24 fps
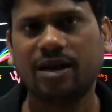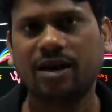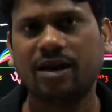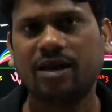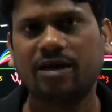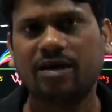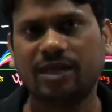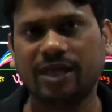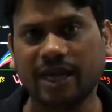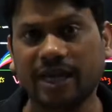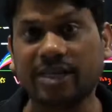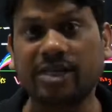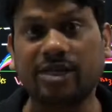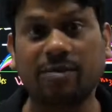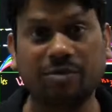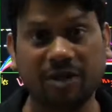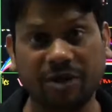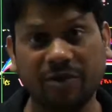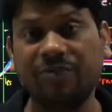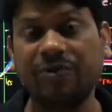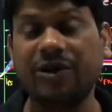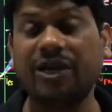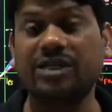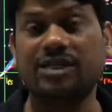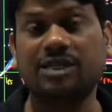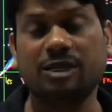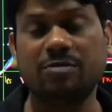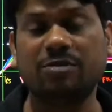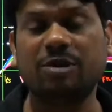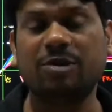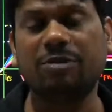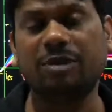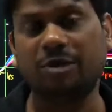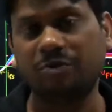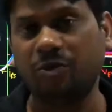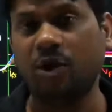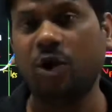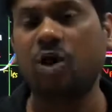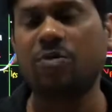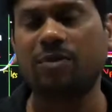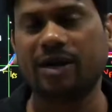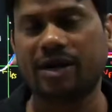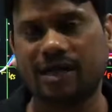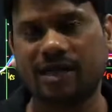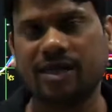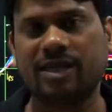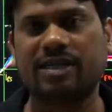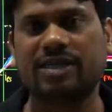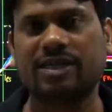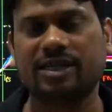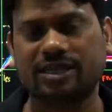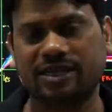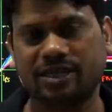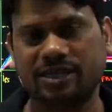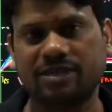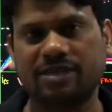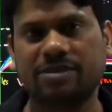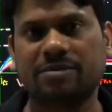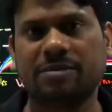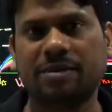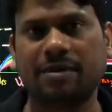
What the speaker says: There is some difference in between forward characteristics.